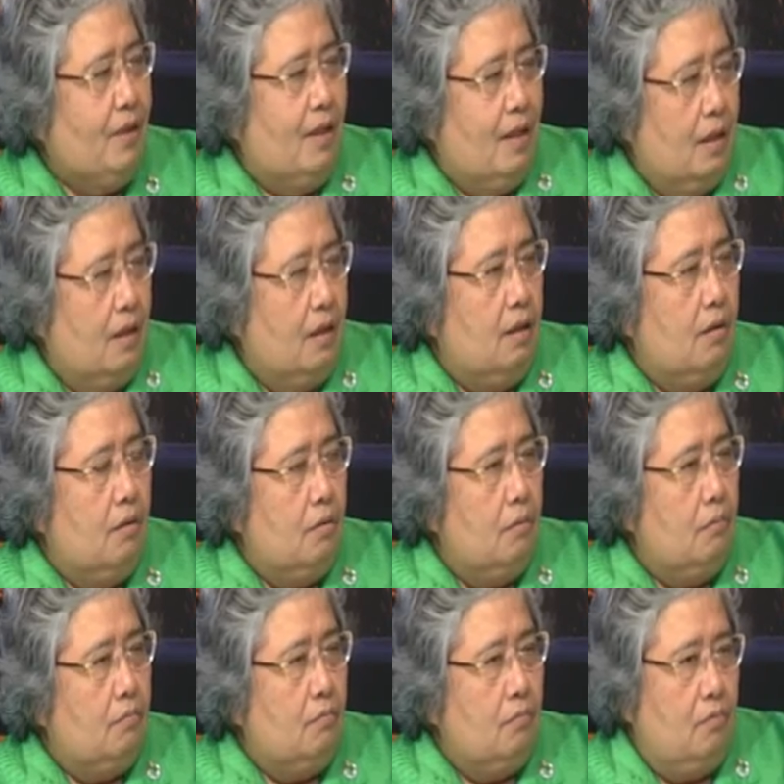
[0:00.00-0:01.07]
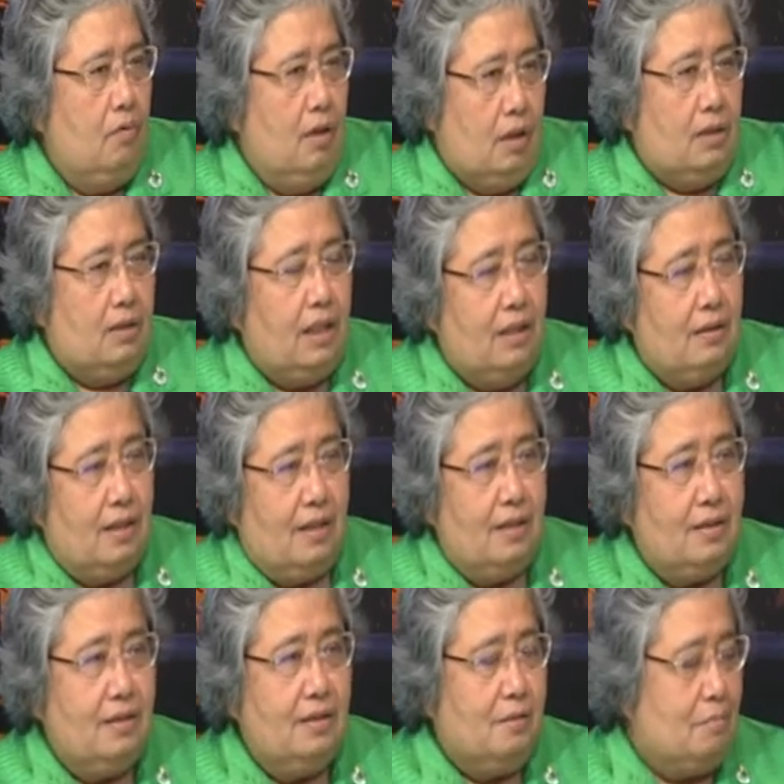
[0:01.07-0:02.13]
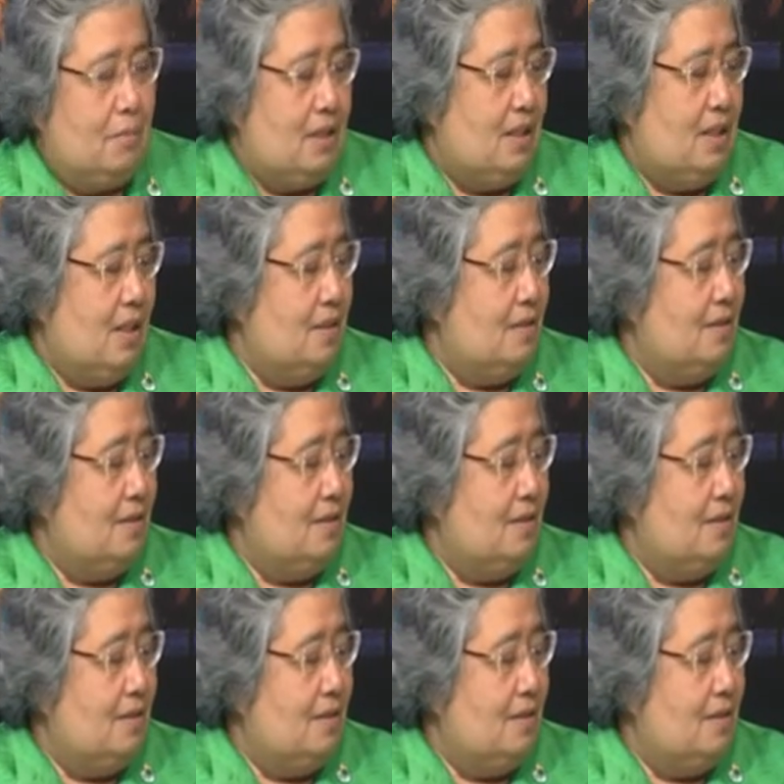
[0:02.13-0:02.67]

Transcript: well, Thai traditional massage.